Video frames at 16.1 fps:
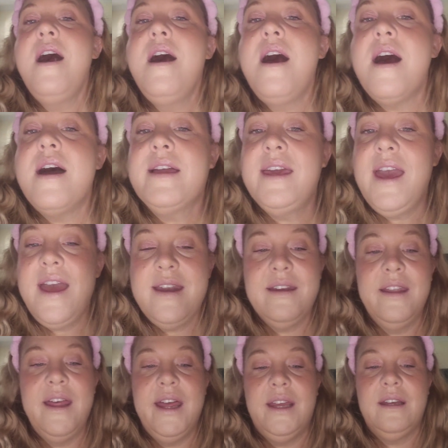
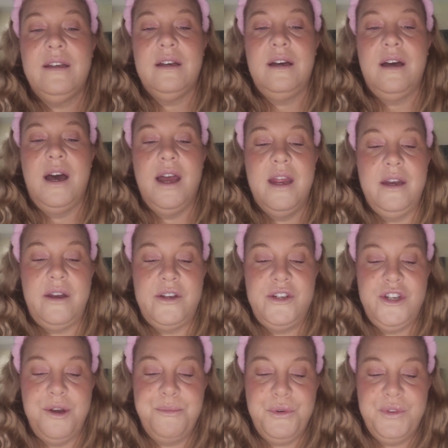again, like I
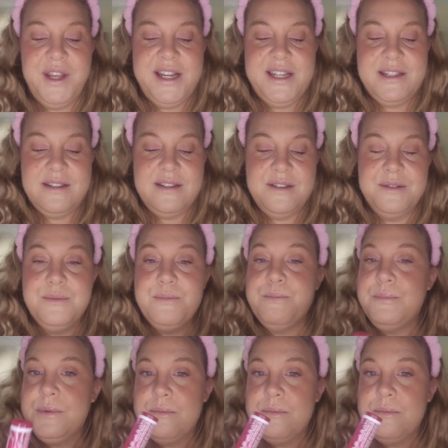assume all these